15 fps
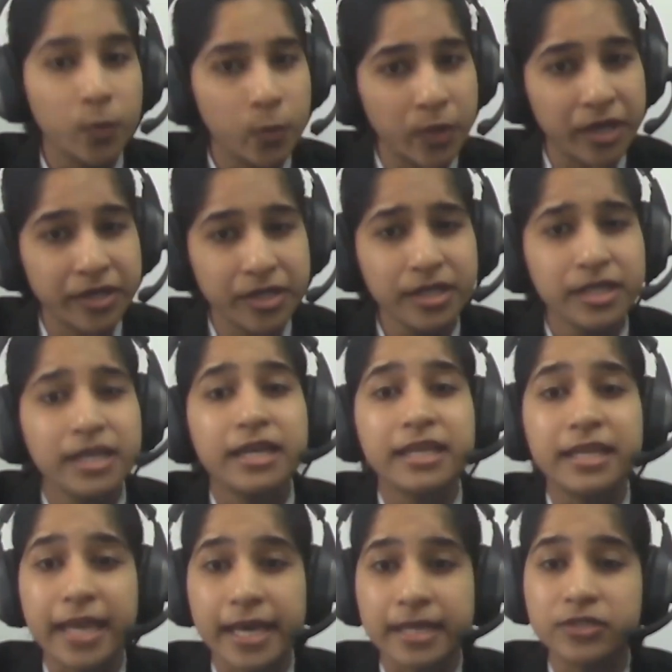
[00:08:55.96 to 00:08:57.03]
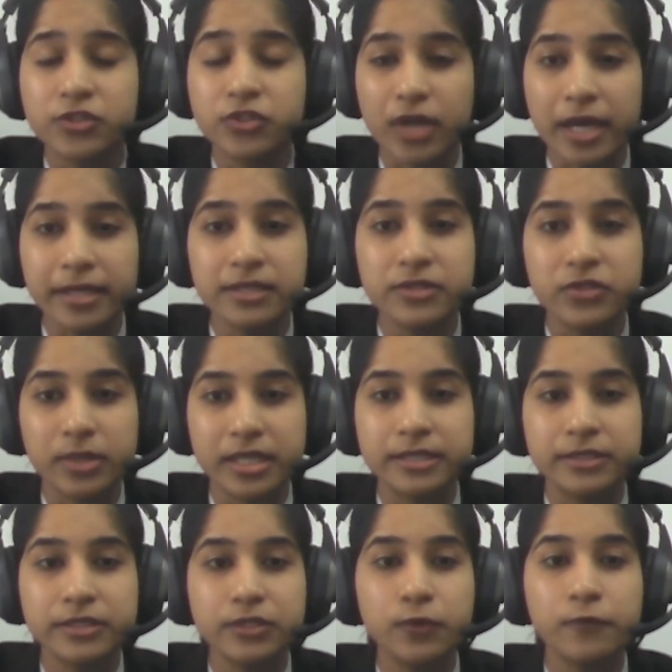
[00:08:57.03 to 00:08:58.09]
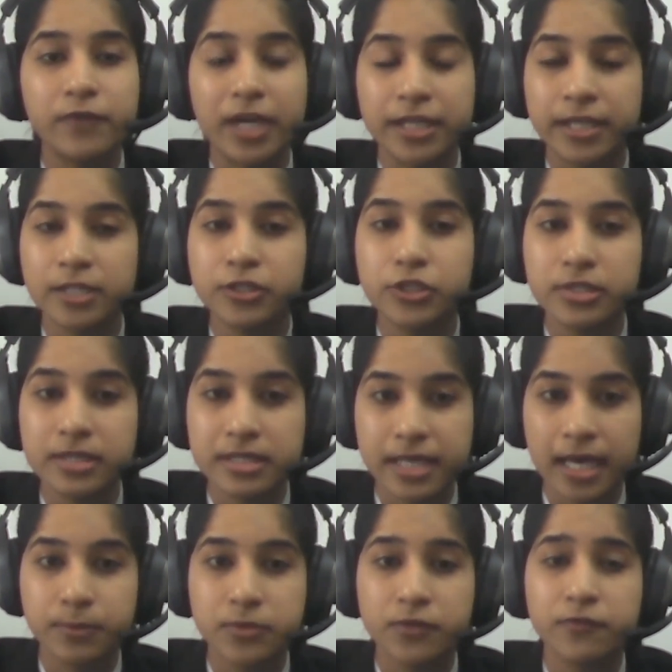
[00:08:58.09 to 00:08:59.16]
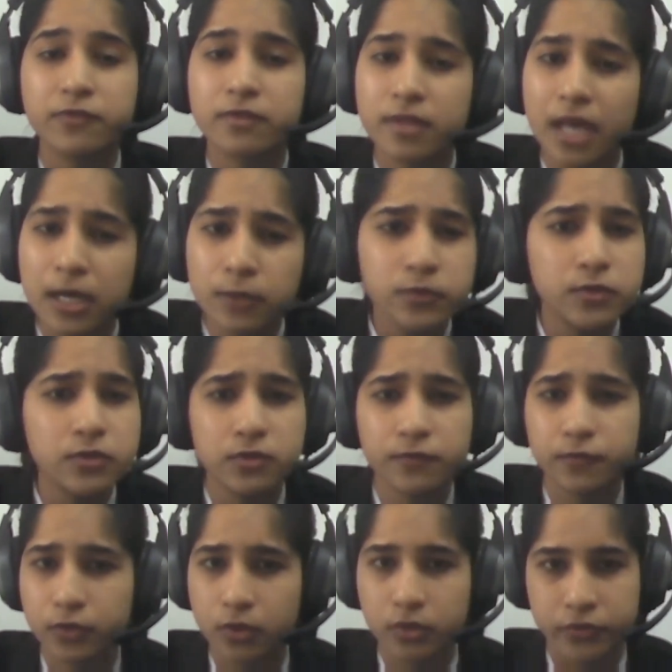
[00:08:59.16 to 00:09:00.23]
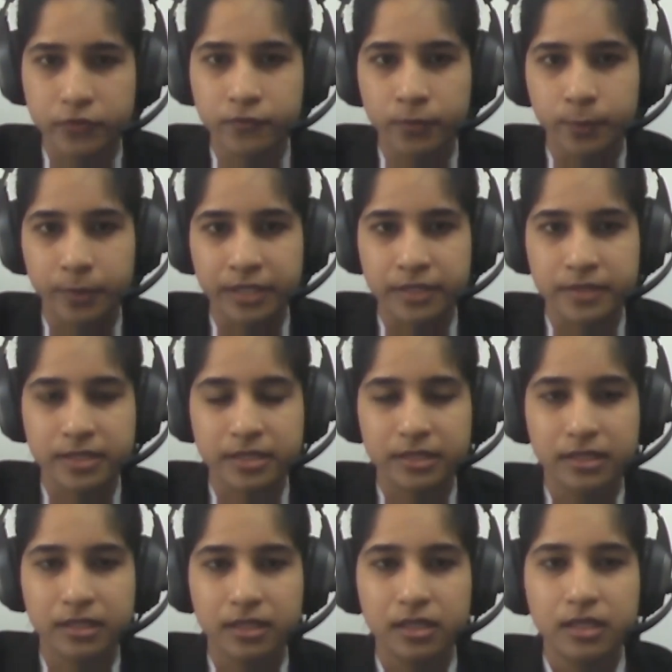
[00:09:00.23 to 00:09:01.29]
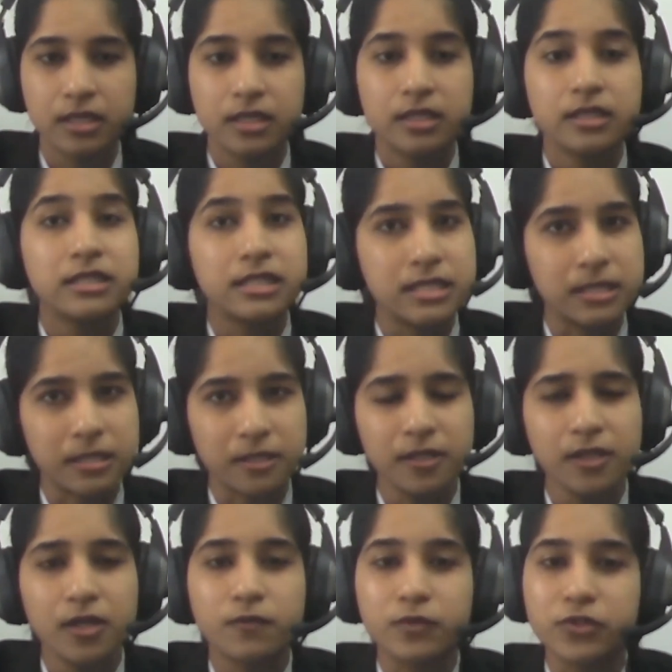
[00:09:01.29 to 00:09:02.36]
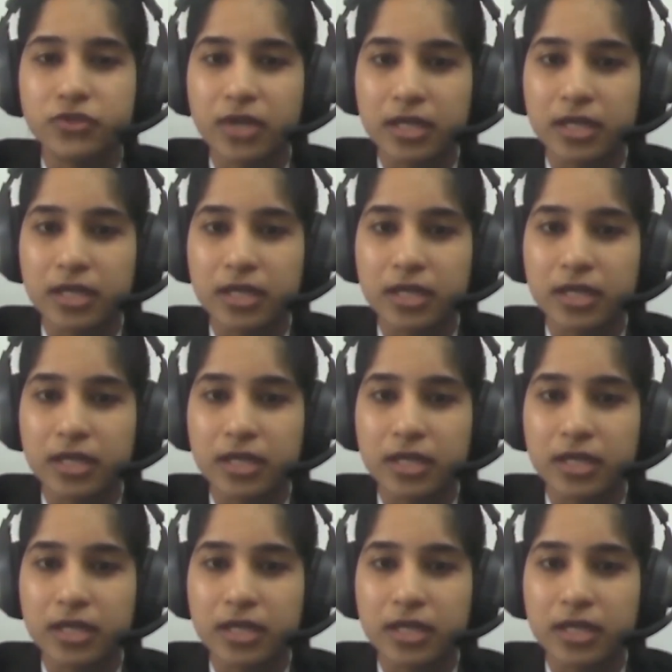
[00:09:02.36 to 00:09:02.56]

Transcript: wherein he held trials relating to financial scams of thousands of crores of rupees. Sir was